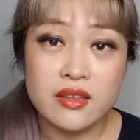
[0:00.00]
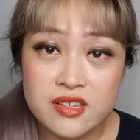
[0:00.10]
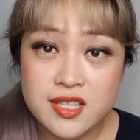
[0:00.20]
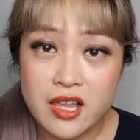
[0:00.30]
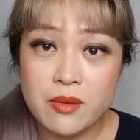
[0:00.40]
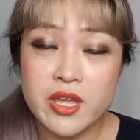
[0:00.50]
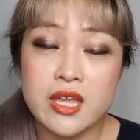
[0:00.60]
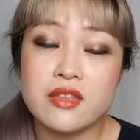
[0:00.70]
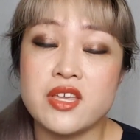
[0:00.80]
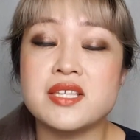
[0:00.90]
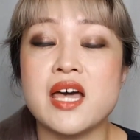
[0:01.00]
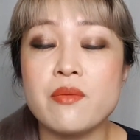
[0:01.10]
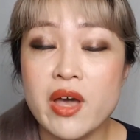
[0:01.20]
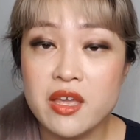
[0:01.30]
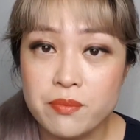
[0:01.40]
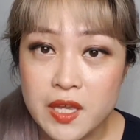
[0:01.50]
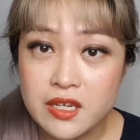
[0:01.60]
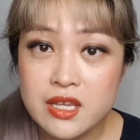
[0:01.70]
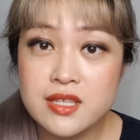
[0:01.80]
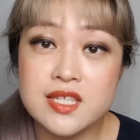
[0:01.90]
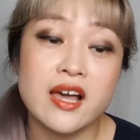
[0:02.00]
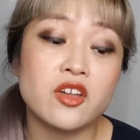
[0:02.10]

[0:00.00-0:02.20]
A disclaimer here, these are my opinions.